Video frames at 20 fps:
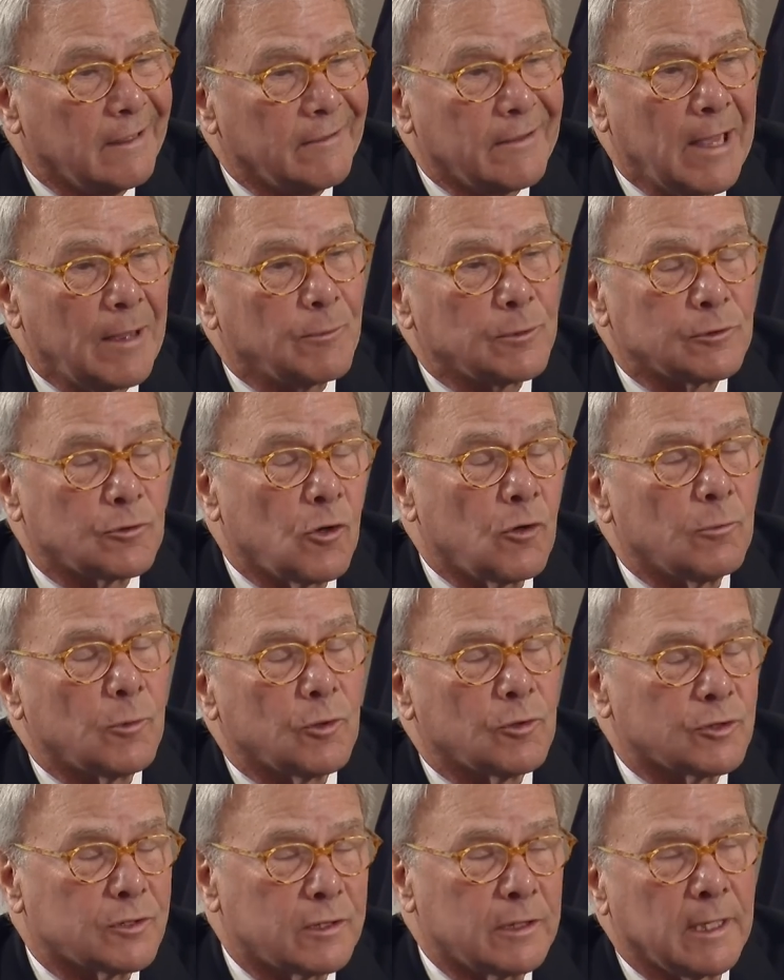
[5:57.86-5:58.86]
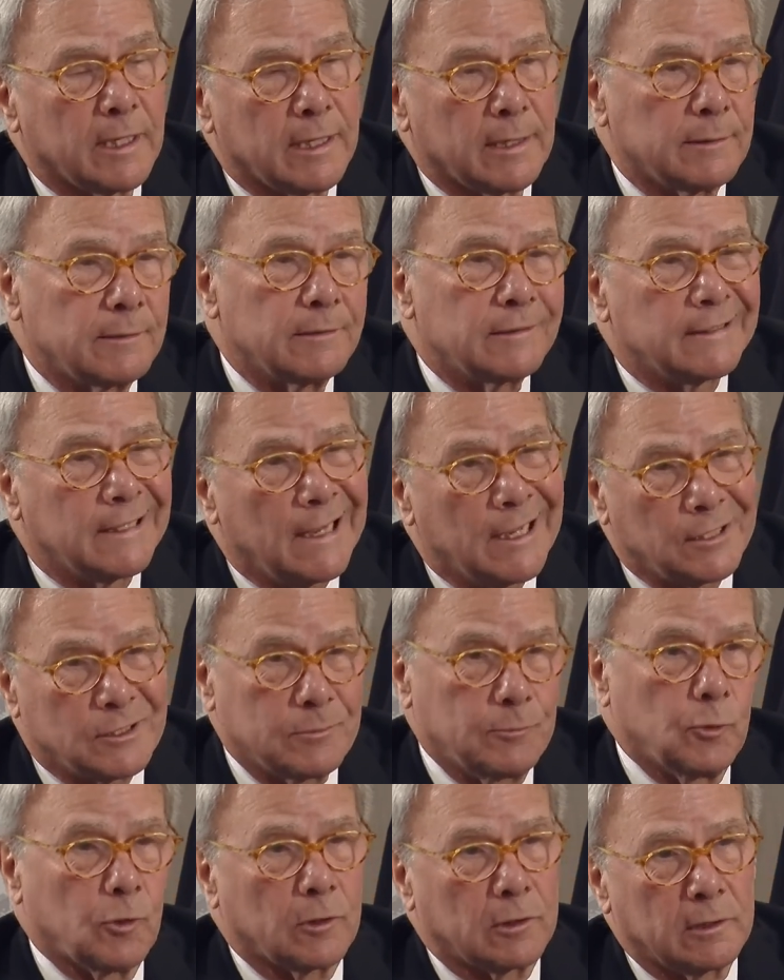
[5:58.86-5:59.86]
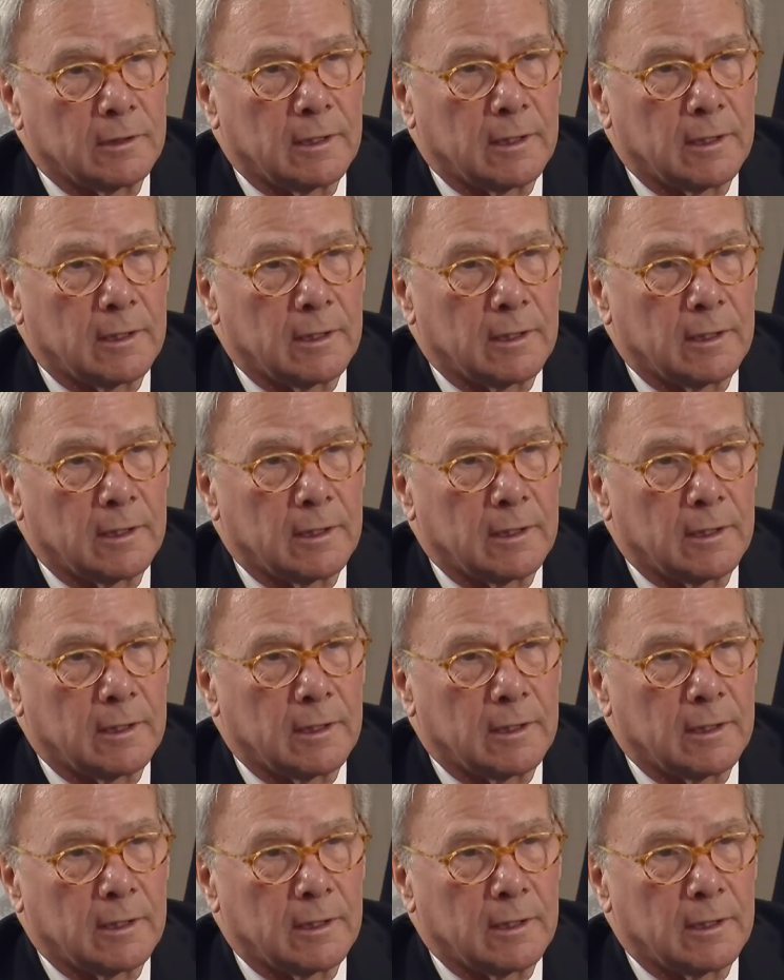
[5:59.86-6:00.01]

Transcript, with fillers: That was almost a textbook